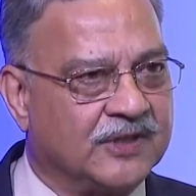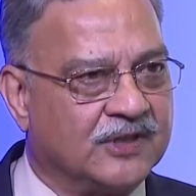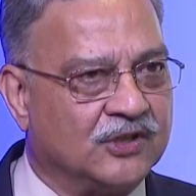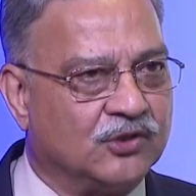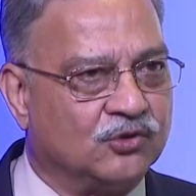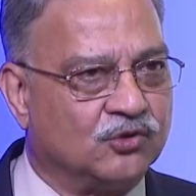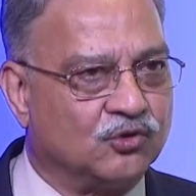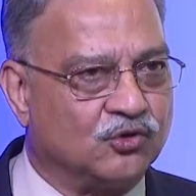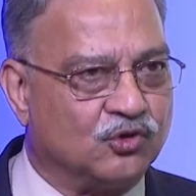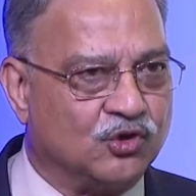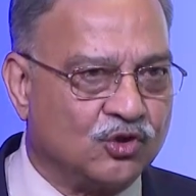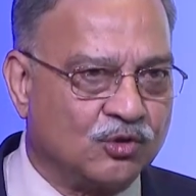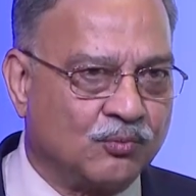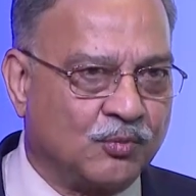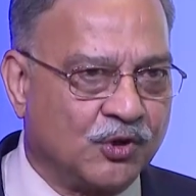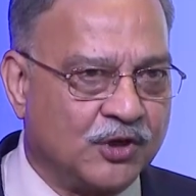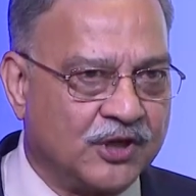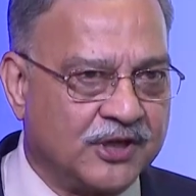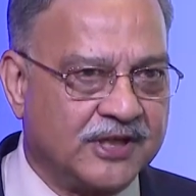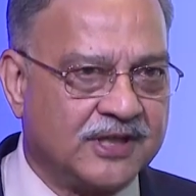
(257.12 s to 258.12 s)
So
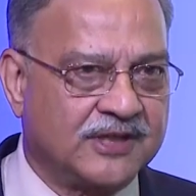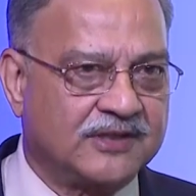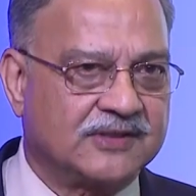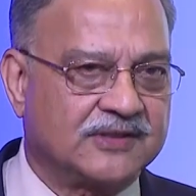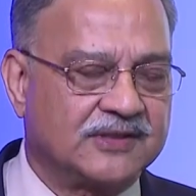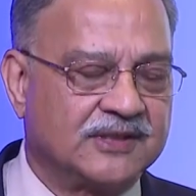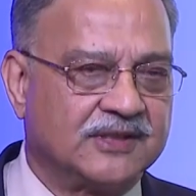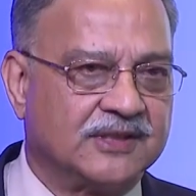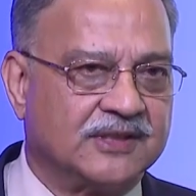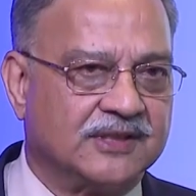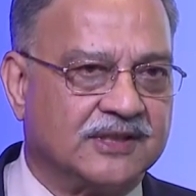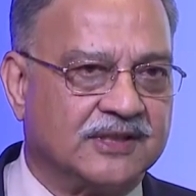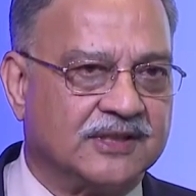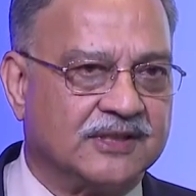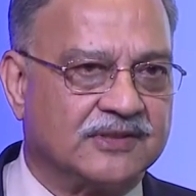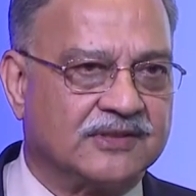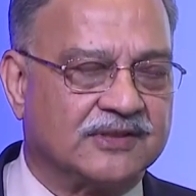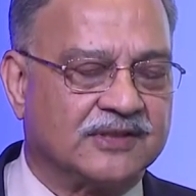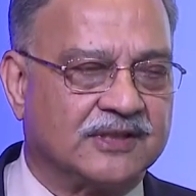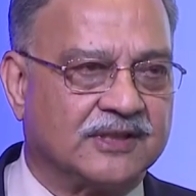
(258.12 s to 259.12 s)
geopolitics
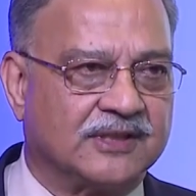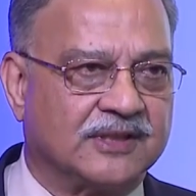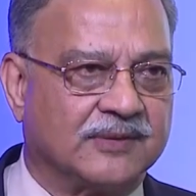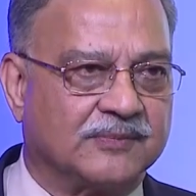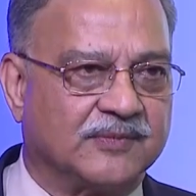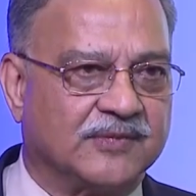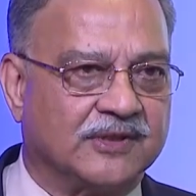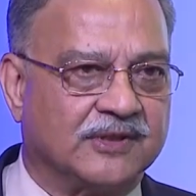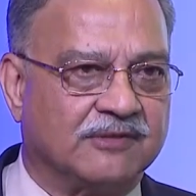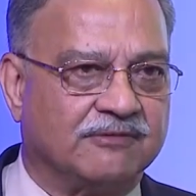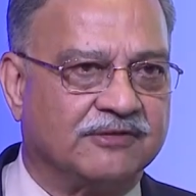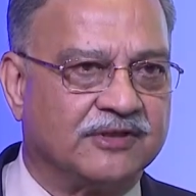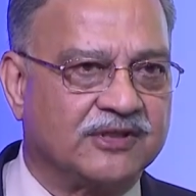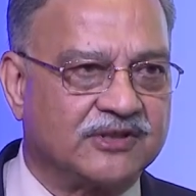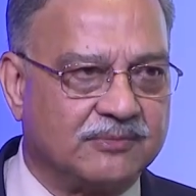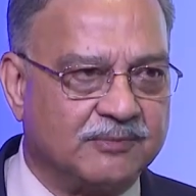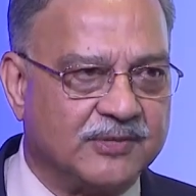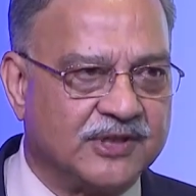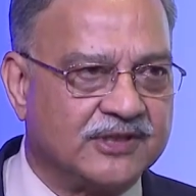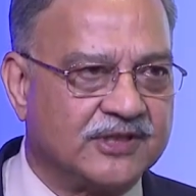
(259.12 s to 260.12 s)
is the
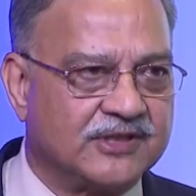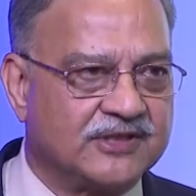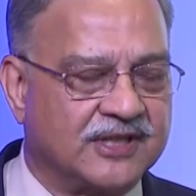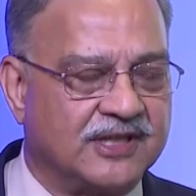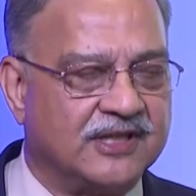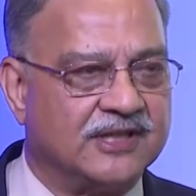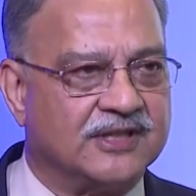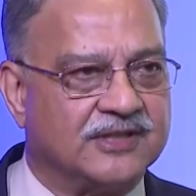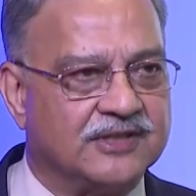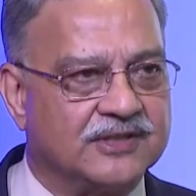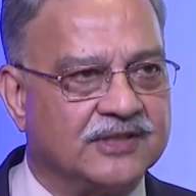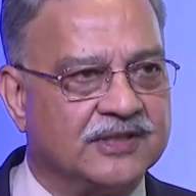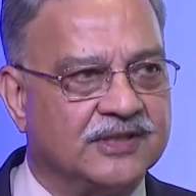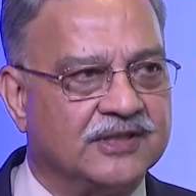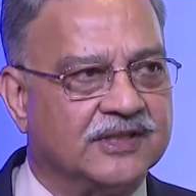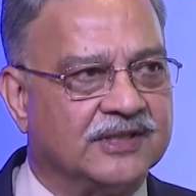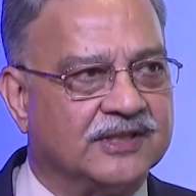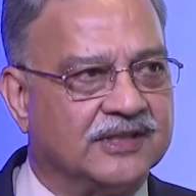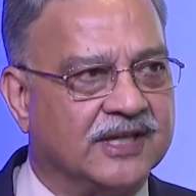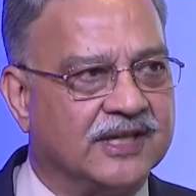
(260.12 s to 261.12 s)
first major challenge
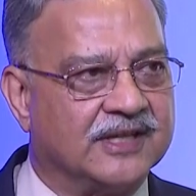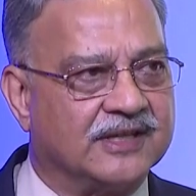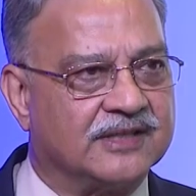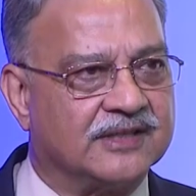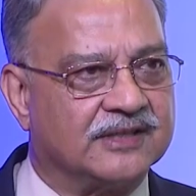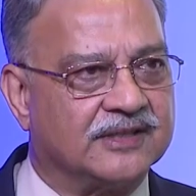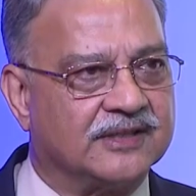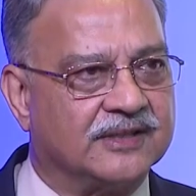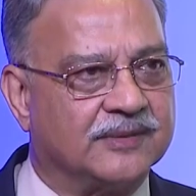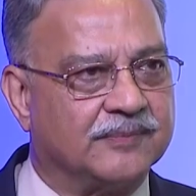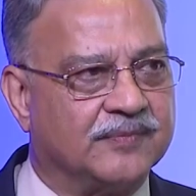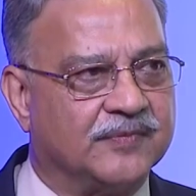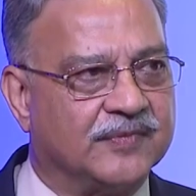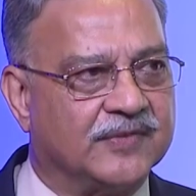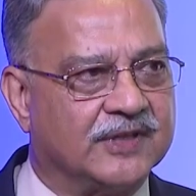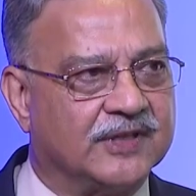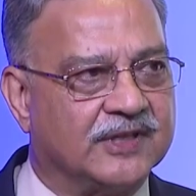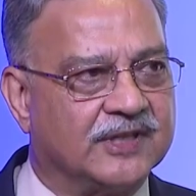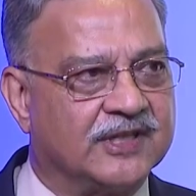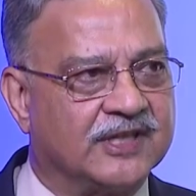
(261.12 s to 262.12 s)
that
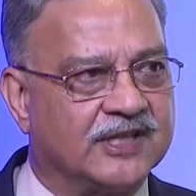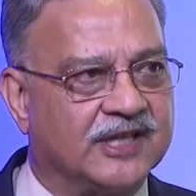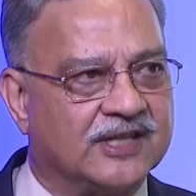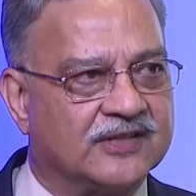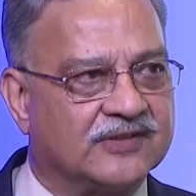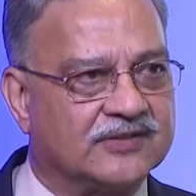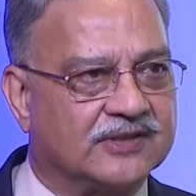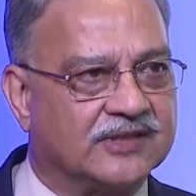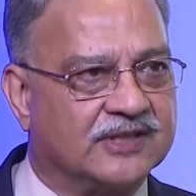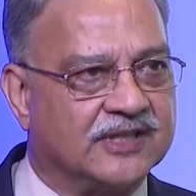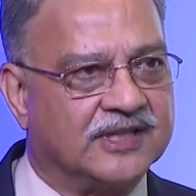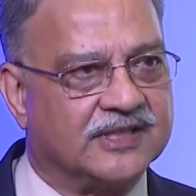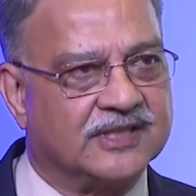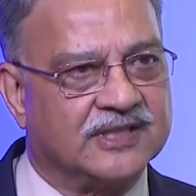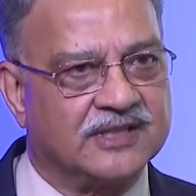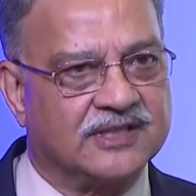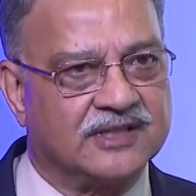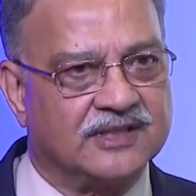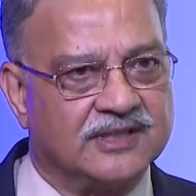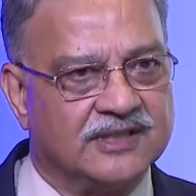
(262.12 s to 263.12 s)
it has
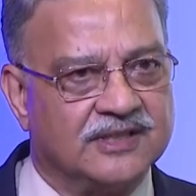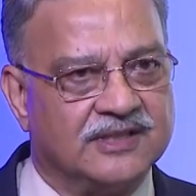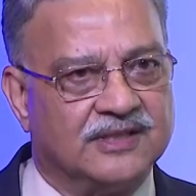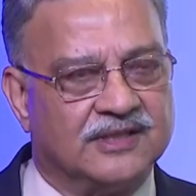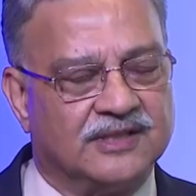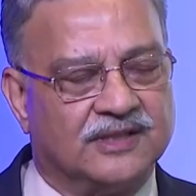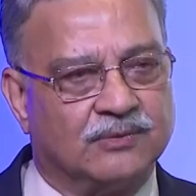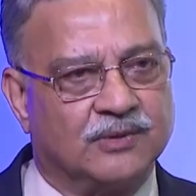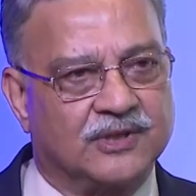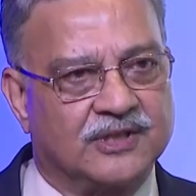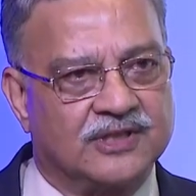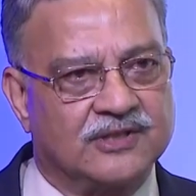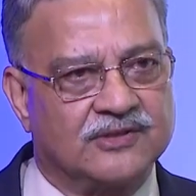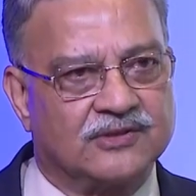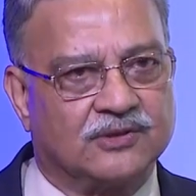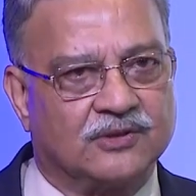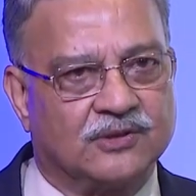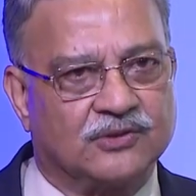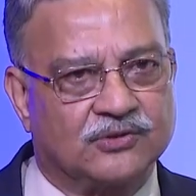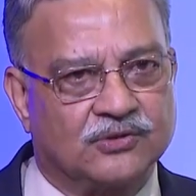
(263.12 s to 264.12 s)
created what is
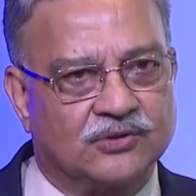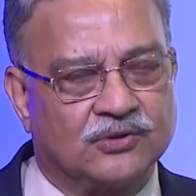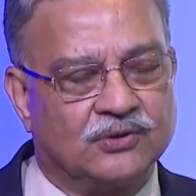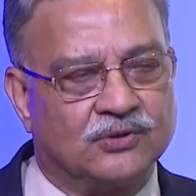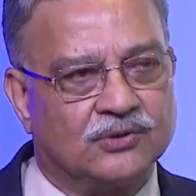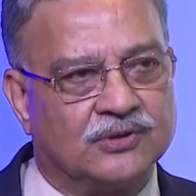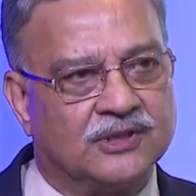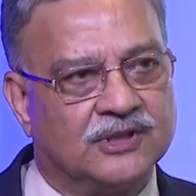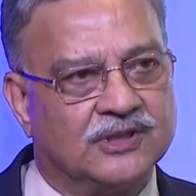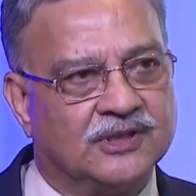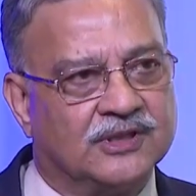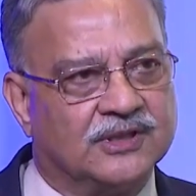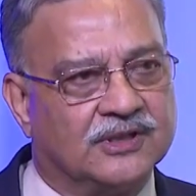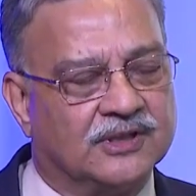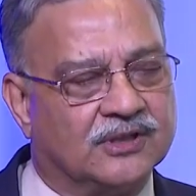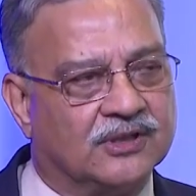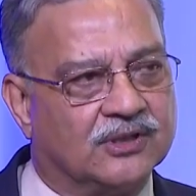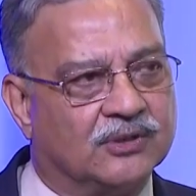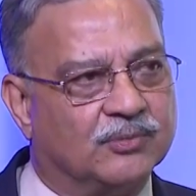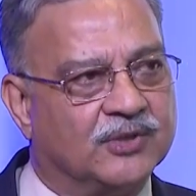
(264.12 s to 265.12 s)
also
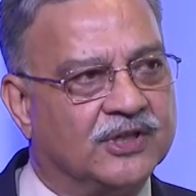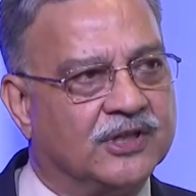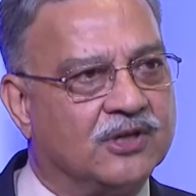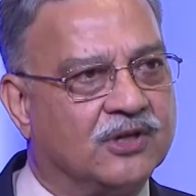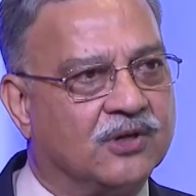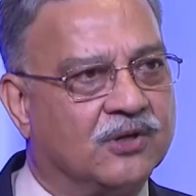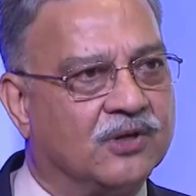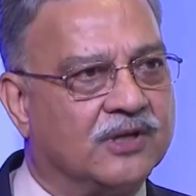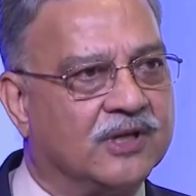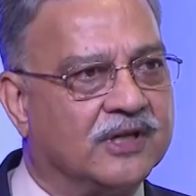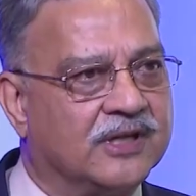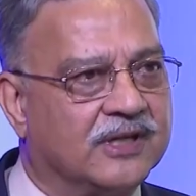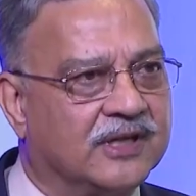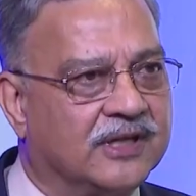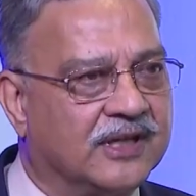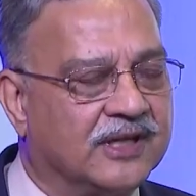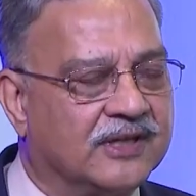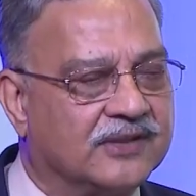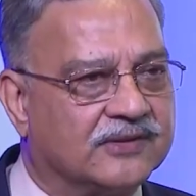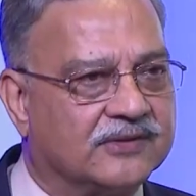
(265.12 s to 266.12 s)
being called
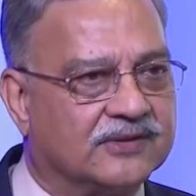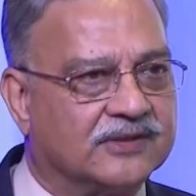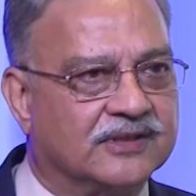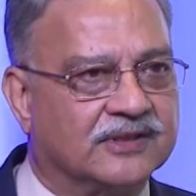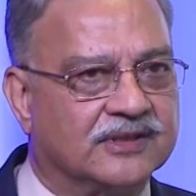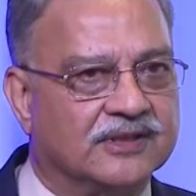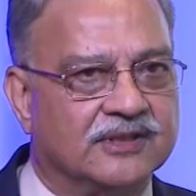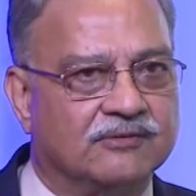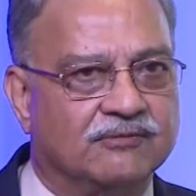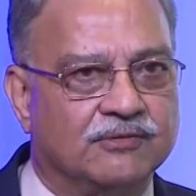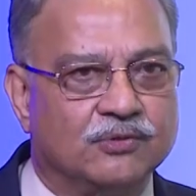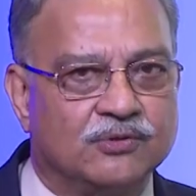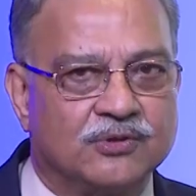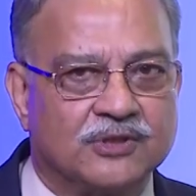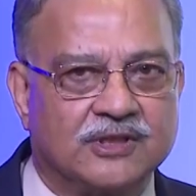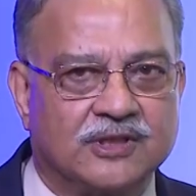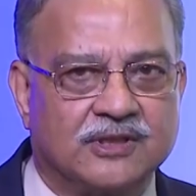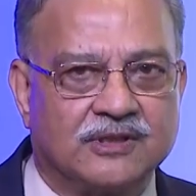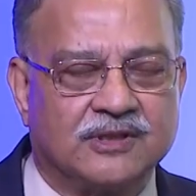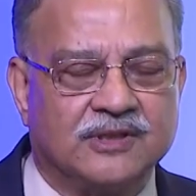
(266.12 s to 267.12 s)
as the
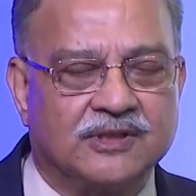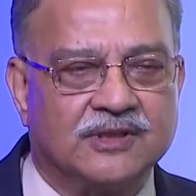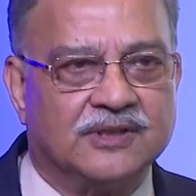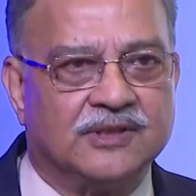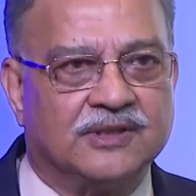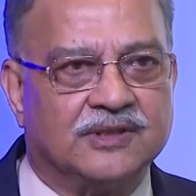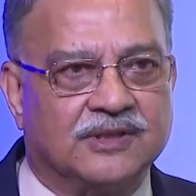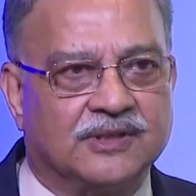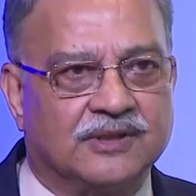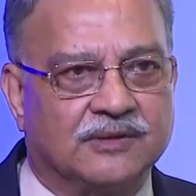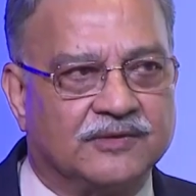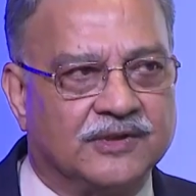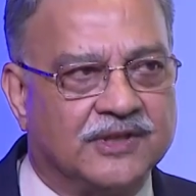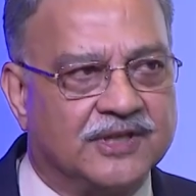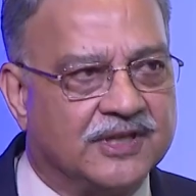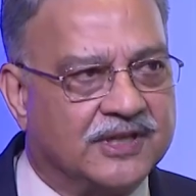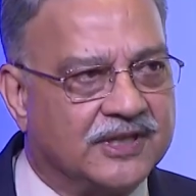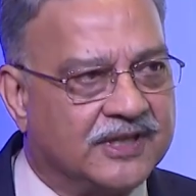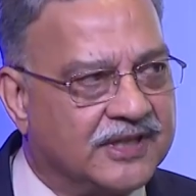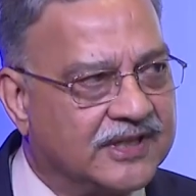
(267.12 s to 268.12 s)
future of the
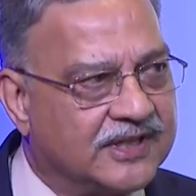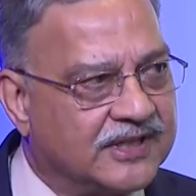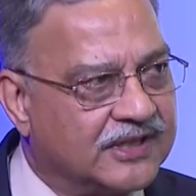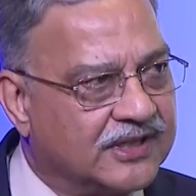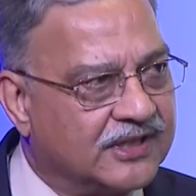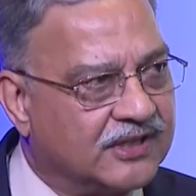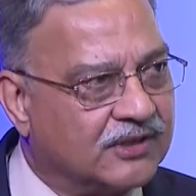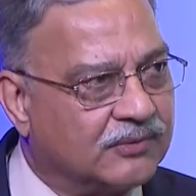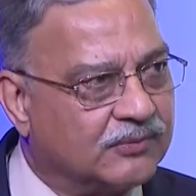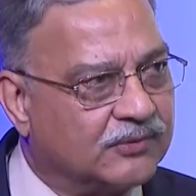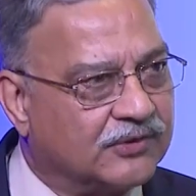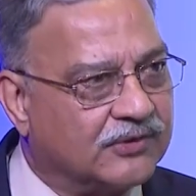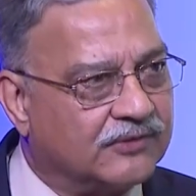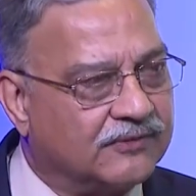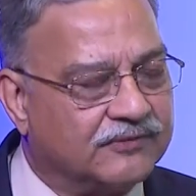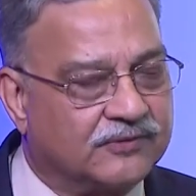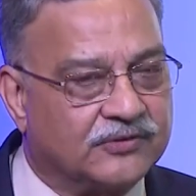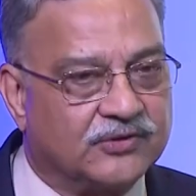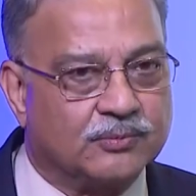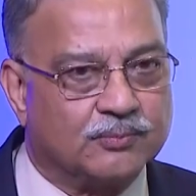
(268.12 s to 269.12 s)
internet in terms
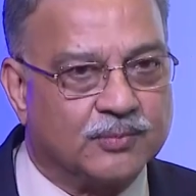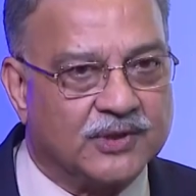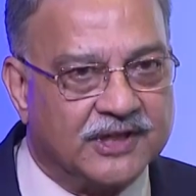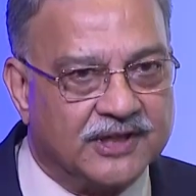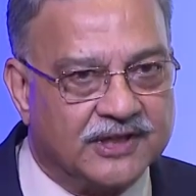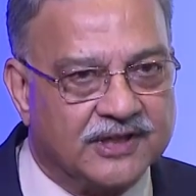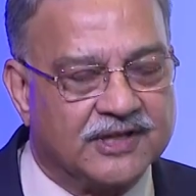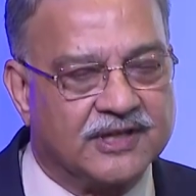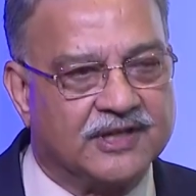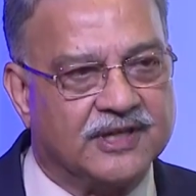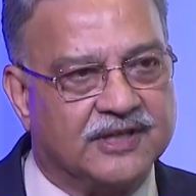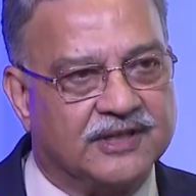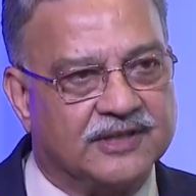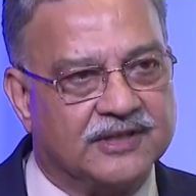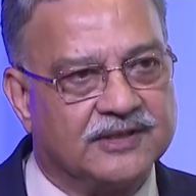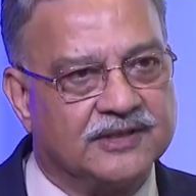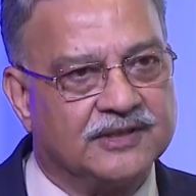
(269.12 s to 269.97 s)
of splinternet.